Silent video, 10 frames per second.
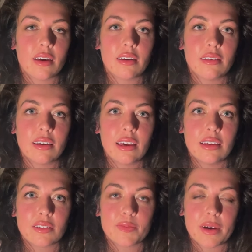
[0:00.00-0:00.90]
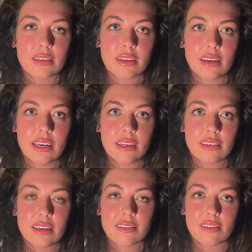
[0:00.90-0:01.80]
So he just
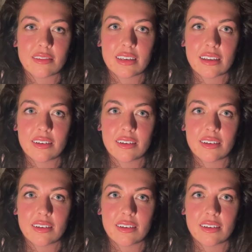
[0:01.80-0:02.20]
basically sits on